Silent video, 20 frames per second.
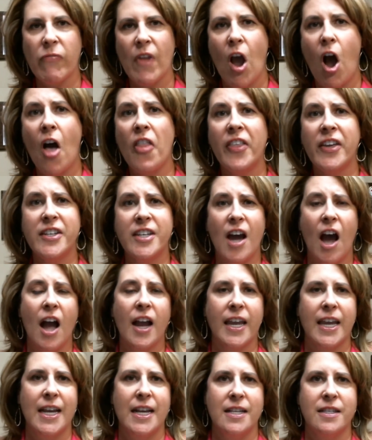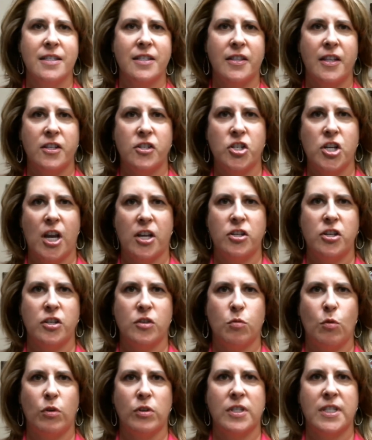On the dockets, the judges
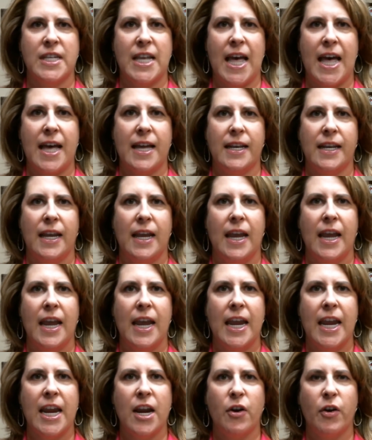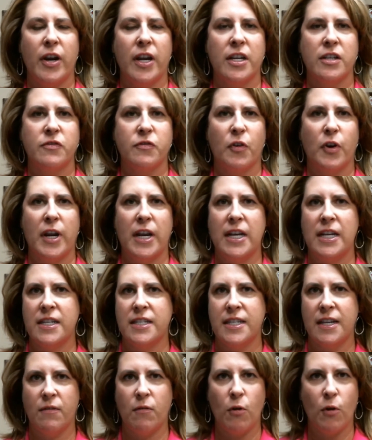will set hearings for any
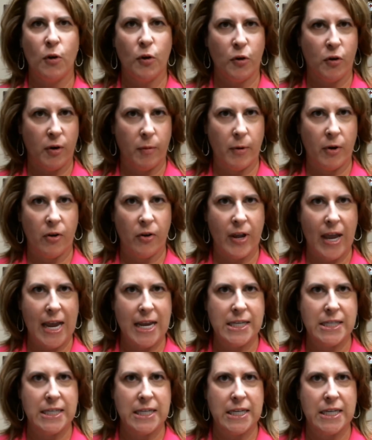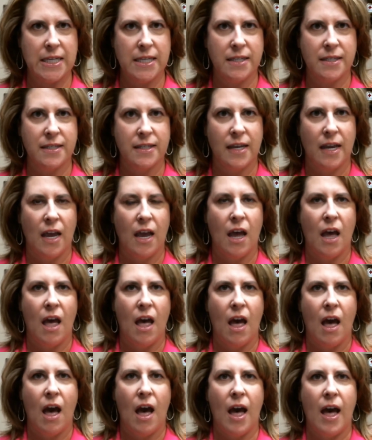civil or criminal cases.
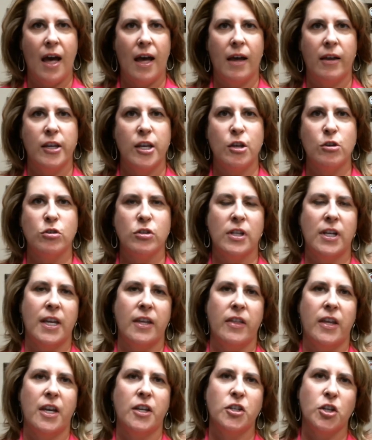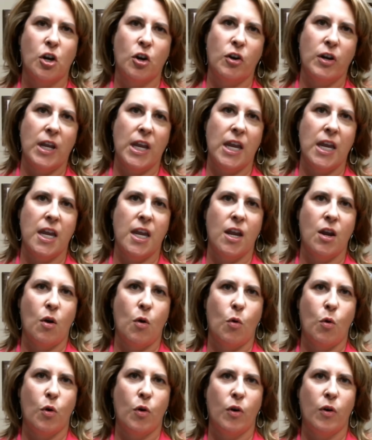Uh, usually, the attorney
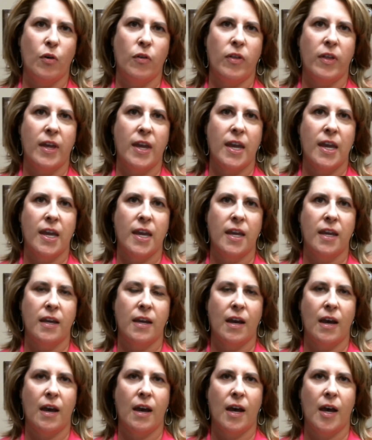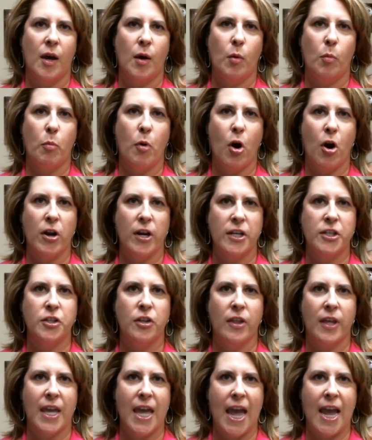or the uh, party to
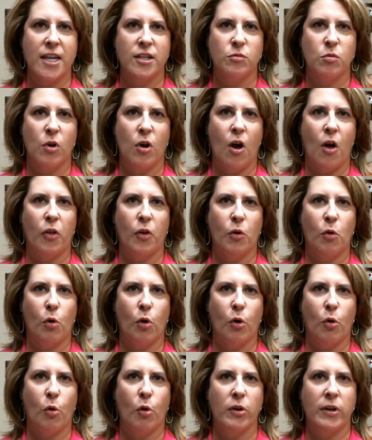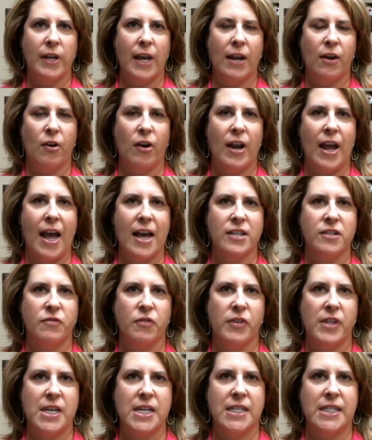the case will call the court coordinator and ask for
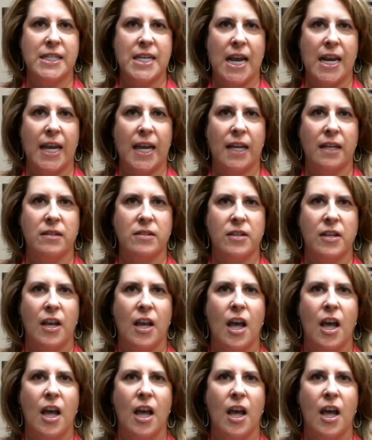these settings.